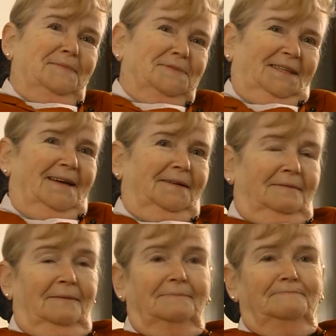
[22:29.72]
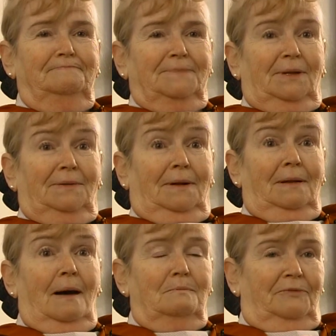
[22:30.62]
was like a
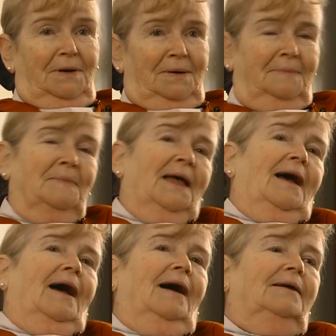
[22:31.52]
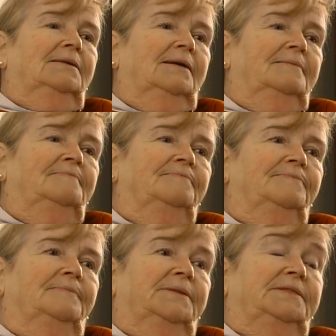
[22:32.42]
club, and
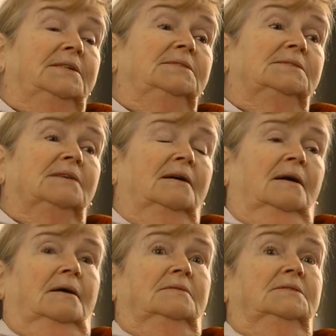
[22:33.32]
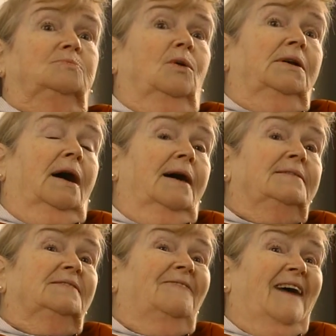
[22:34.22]
but this one guy,
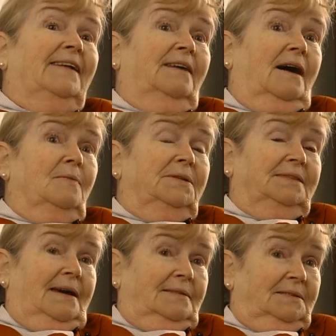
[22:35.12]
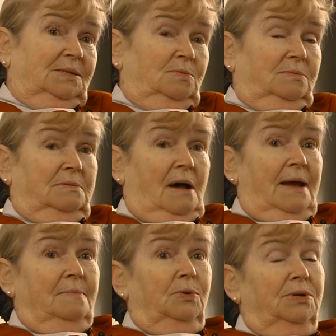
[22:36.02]
this fat guy, went down the
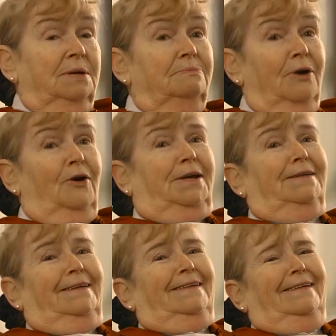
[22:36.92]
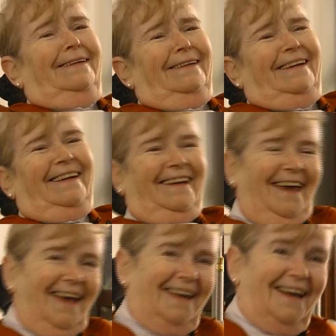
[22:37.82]
sliding board and he broke
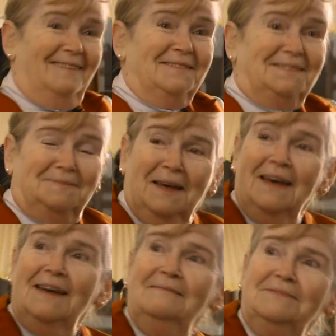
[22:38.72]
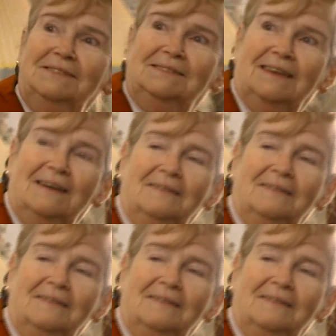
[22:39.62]
it. It was